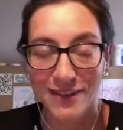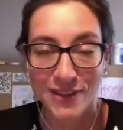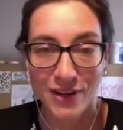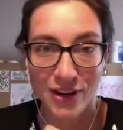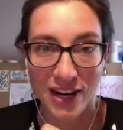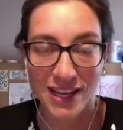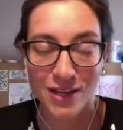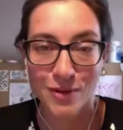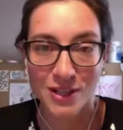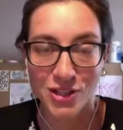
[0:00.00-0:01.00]
If there are
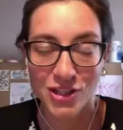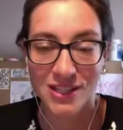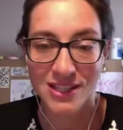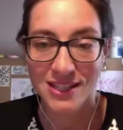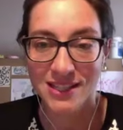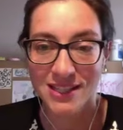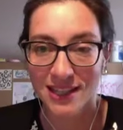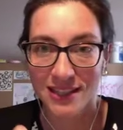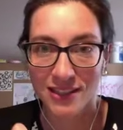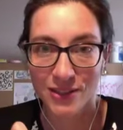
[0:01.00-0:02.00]
any questions,
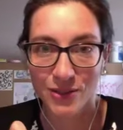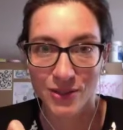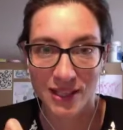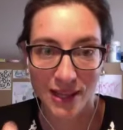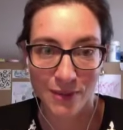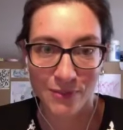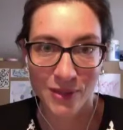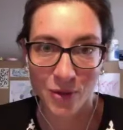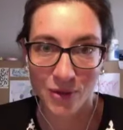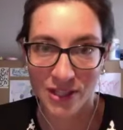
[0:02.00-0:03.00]
you can let me
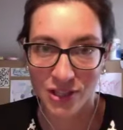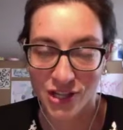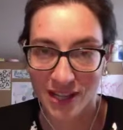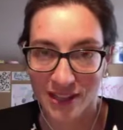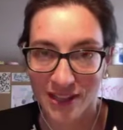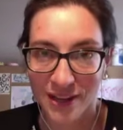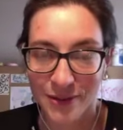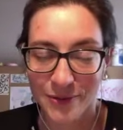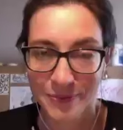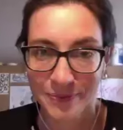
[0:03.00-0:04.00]
know in the chat
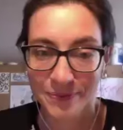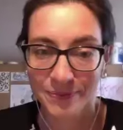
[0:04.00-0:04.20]
now.